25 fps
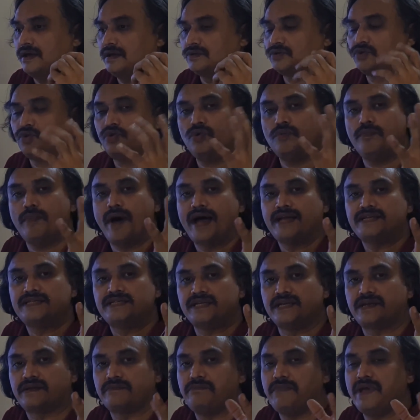through
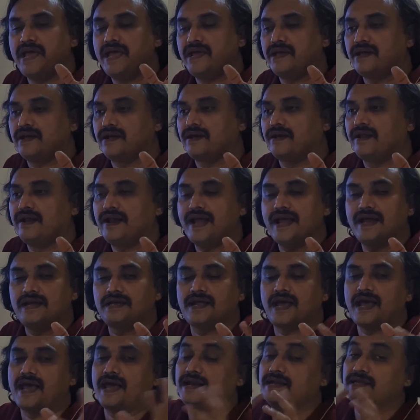magic, may
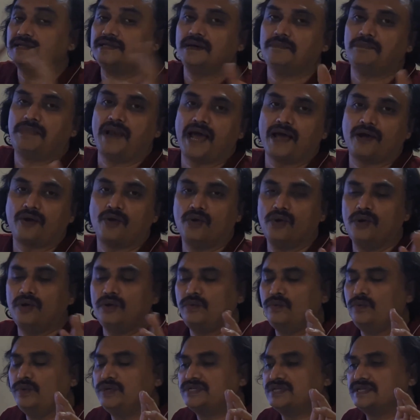create another black
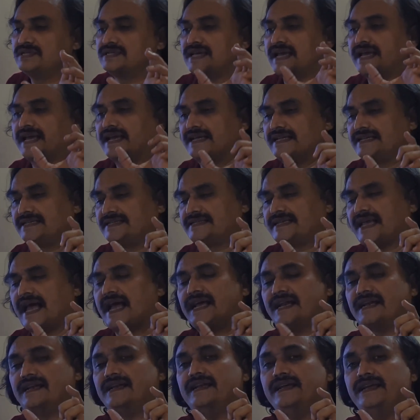hole which is
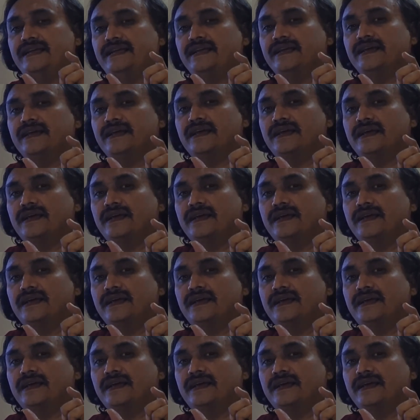exactly